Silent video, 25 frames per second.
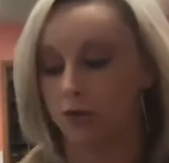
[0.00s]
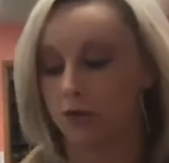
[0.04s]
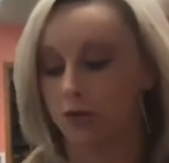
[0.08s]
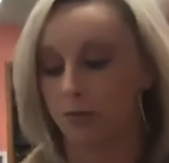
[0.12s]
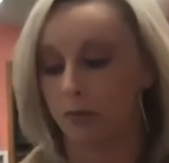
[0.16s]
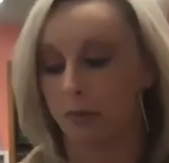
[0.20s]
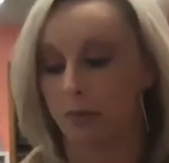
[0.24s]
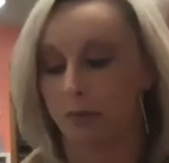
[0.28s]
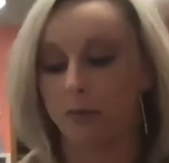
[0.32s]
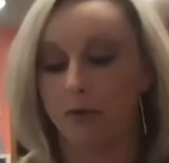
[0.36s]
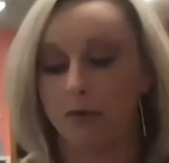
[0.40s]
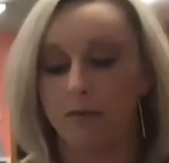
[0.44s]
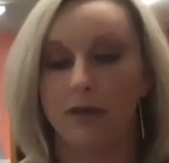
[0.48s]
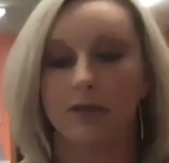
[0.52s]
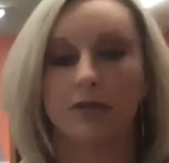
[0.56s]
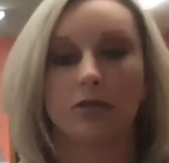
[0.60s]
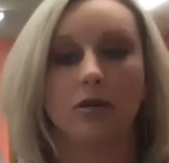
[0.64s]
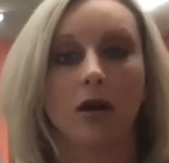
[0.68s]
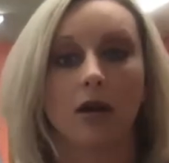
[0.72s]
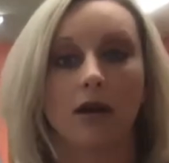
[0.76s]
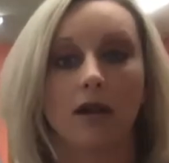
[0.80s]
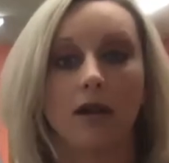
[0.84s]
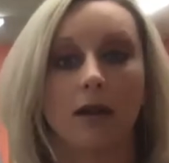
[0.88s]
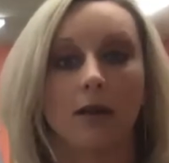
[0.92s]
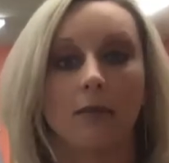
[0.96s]
Remember, we've been
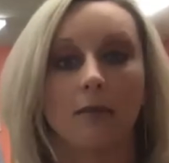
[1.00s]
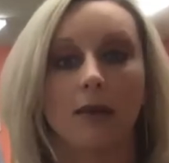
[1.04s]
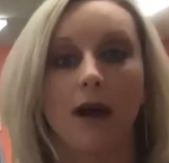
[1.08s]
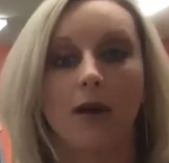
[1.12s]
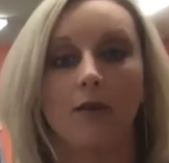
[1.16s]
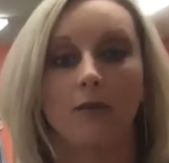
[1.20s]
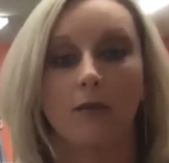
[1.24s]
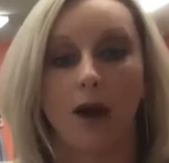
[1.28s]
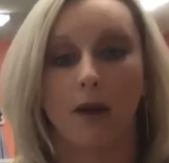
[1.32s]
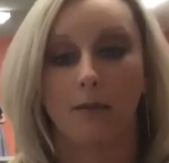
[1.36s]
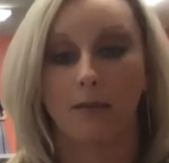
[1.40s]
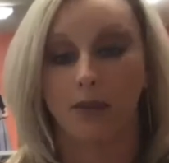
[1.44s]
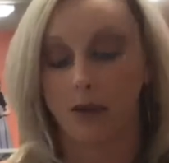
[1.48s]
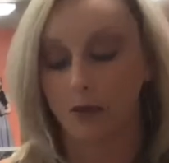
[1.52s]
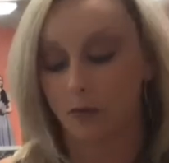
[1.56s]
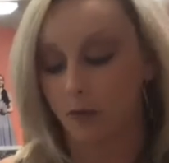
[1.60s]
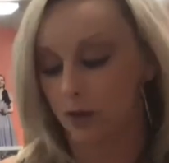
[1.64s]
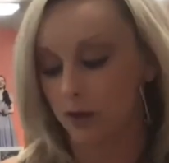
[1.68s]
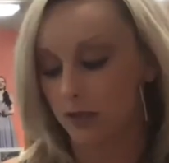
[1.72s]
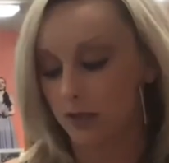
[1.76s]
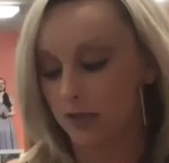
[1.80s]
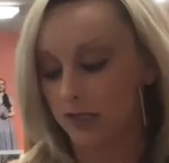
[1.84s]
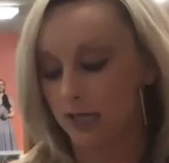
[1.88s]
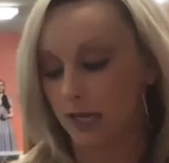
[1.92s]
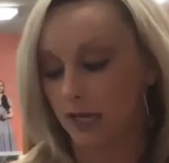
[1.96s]
talking about rhyming
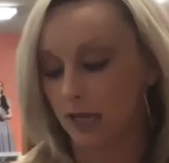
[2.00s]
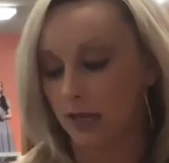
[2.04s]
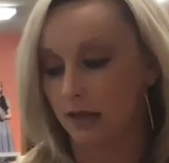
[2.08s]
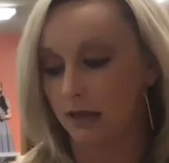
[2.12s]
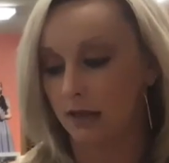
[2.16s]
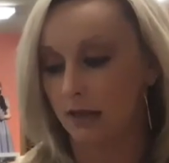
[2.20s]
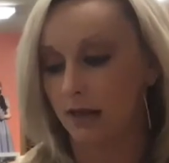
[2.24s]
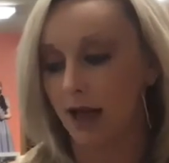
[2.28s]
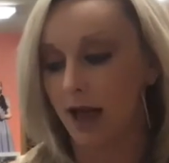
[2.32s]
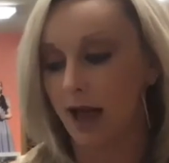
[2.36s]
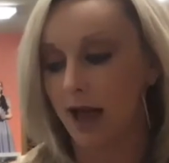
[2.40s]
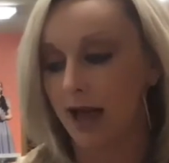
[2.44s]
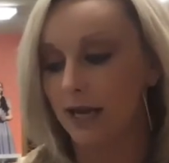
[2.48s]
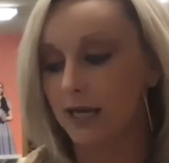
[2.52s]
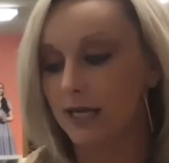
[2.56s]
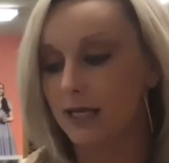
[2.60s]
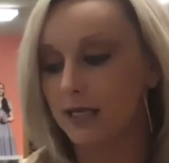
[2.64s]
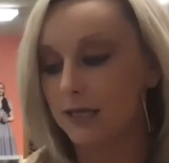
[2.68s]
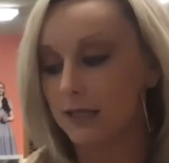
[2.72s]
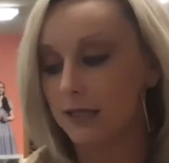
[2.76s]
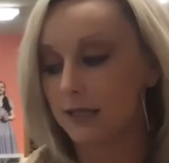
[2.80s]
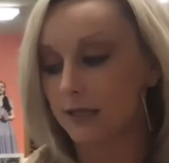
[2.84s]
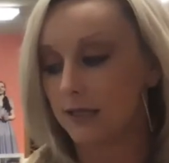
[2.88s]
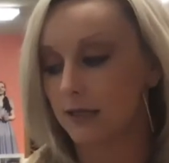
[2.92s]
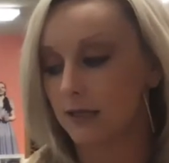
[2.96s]
words in
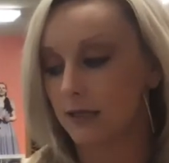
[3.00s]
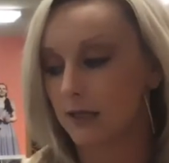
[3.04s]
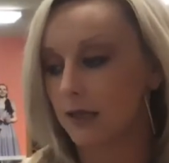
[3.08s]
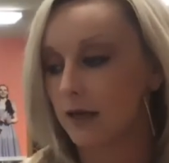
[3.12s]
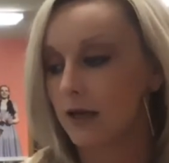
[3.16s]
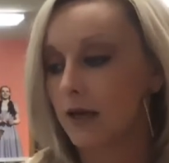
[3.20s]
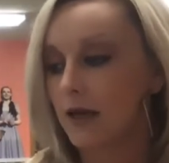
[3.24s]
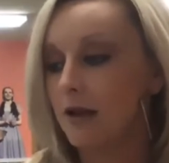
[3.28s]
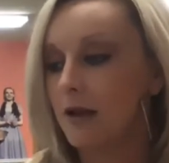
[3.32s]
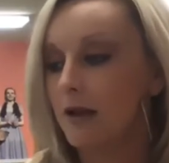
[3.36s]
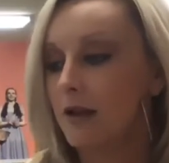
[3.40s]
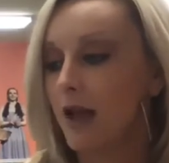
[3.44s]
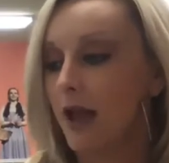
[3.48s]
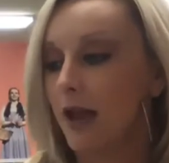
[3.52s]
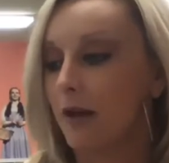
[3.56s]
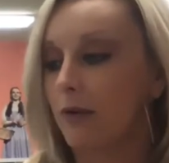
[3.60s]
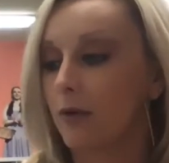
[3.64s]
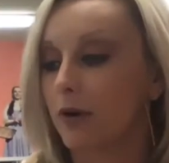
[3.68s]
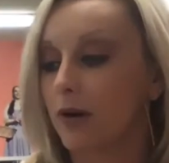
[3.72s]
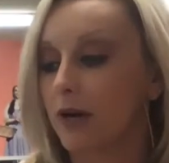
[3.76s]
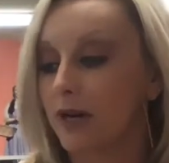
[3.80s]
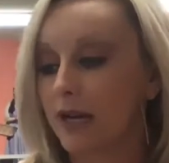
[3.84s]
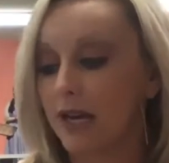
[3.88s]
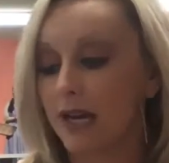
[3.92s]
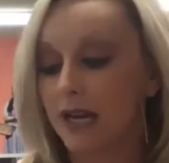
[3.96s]
class, and
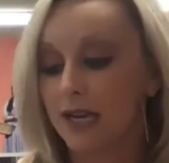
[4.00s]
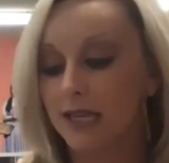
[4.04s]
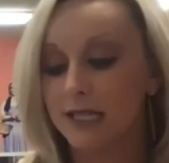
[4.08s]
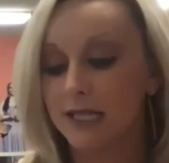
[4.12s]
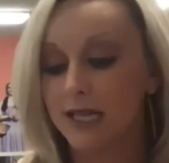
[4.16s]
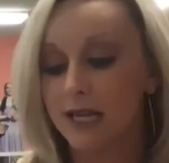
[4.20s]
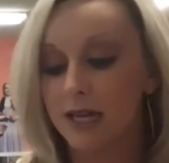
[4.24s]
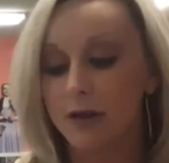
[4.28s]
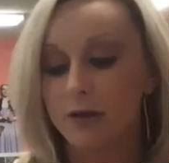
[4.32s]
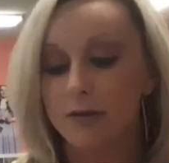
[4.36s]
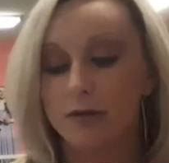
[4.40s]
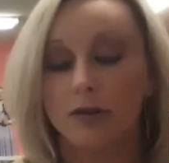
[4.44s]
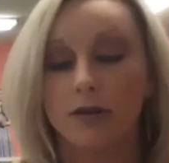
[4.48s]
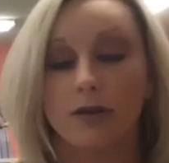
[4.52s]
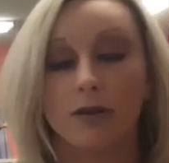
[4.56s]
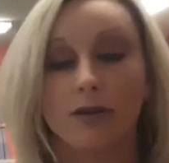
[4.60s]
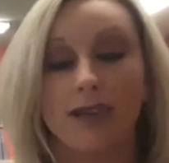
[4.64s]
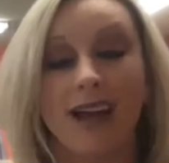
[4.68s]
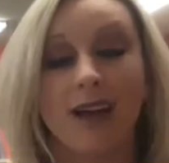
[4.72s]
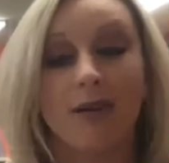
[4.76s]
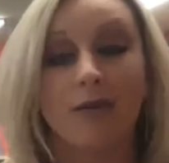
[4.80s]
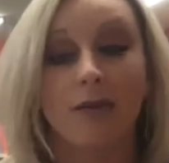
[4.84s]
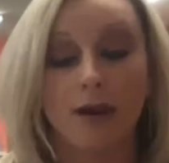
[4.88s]
we're going to continue to do that.